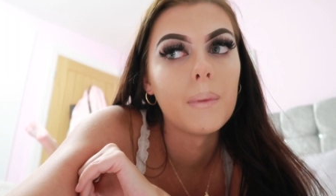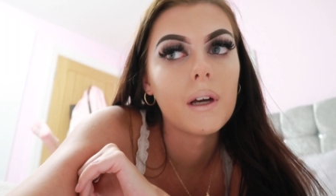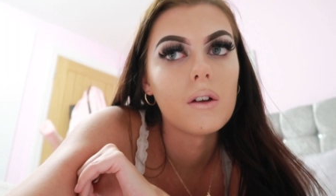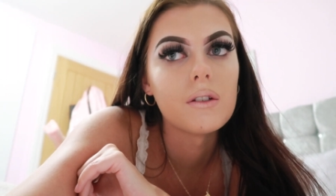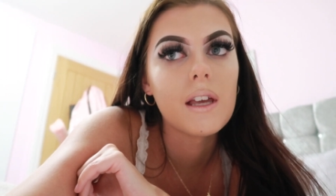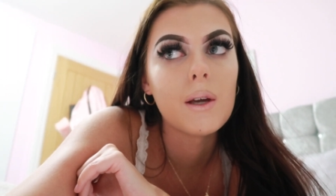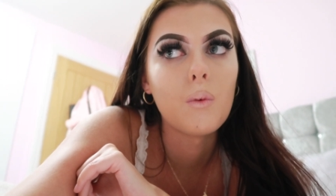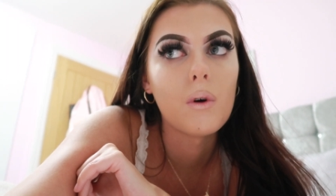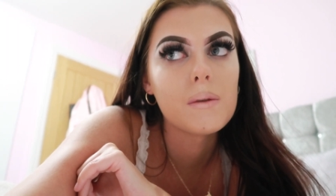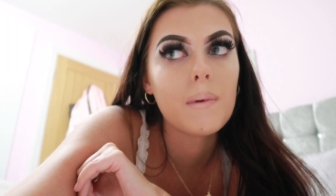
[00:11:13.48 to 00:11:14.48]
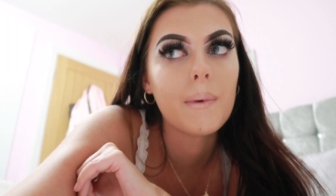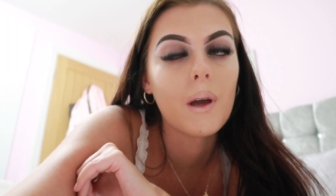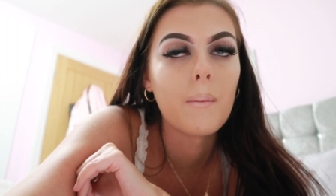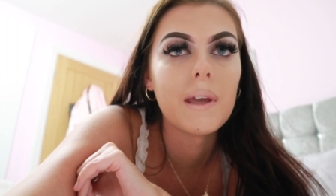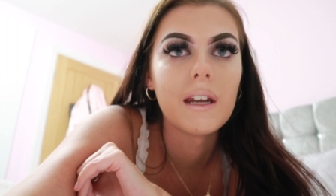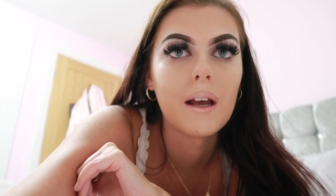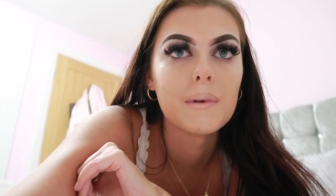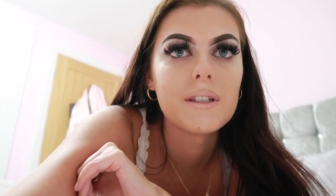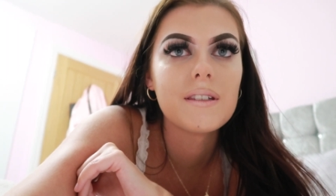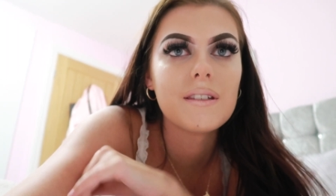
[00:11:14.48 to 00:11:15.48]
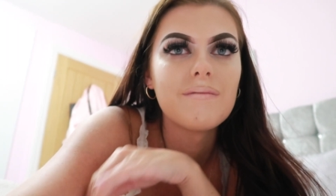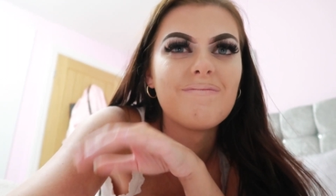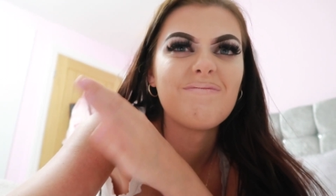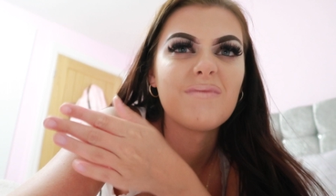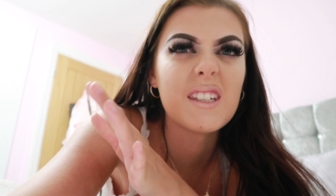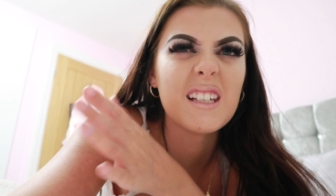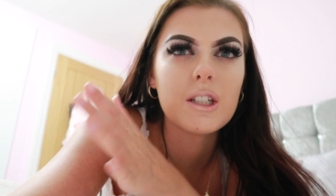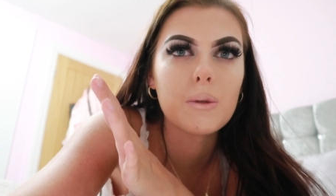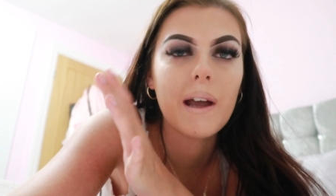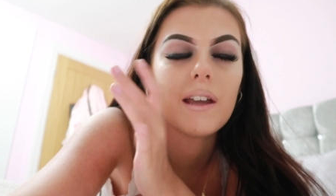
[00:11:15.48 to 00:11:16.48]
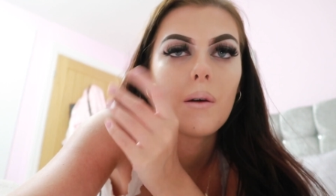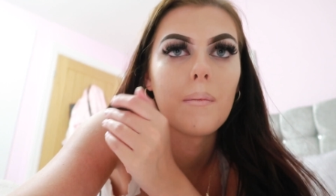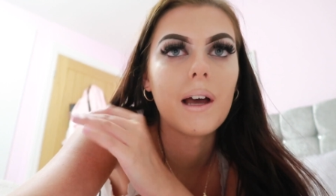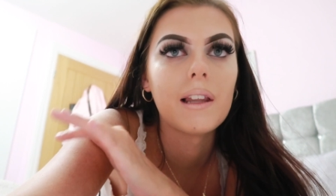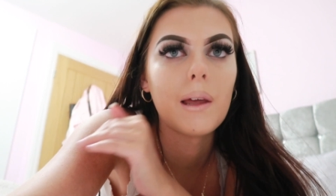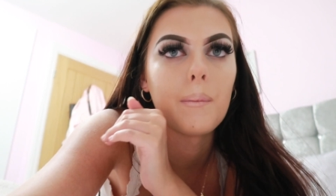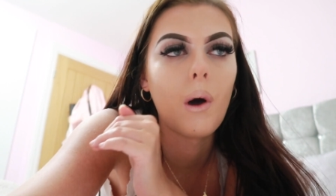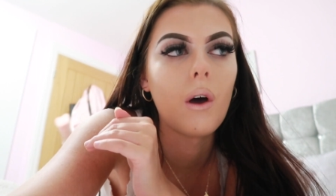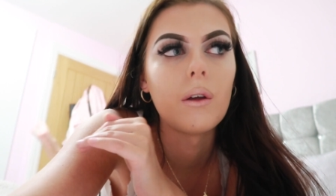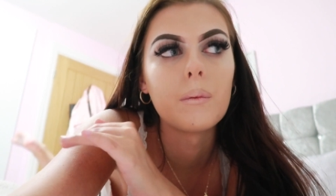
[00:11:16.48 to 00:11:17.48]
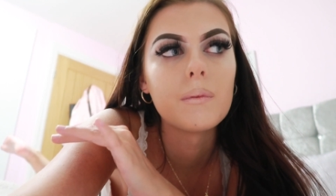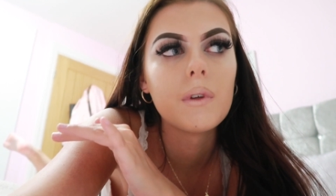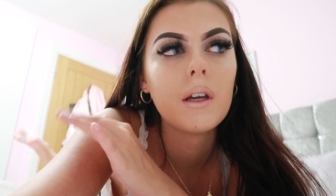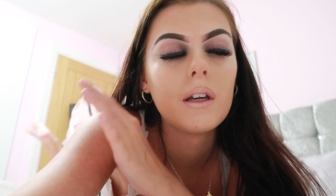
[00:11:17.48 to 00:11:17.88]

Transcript: because it was a bit big on me, and I'm a 6 to 8 on my like bottom.